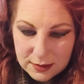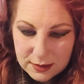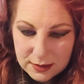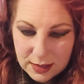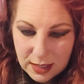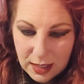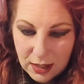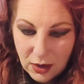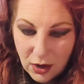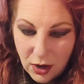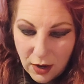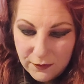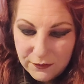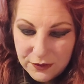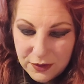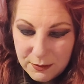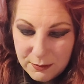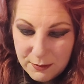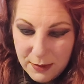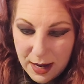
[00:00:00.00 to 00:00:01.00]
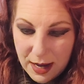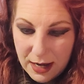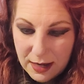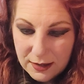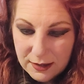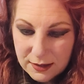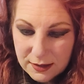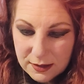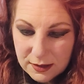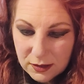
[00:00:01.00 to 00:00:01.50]
Take off the
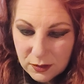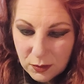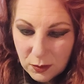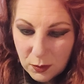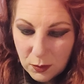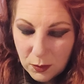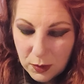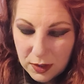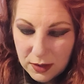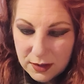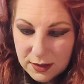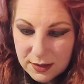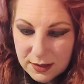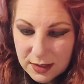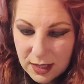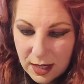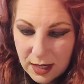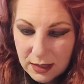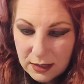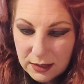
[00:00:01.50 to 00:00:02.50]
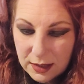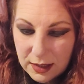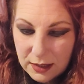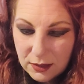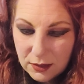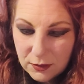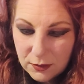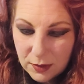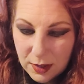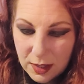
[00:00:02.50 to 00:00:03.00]
mask, with style
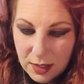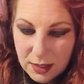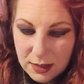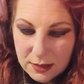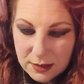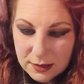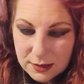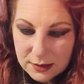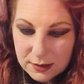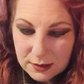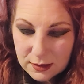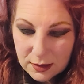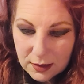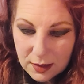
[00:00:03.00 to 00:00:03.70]
and grace.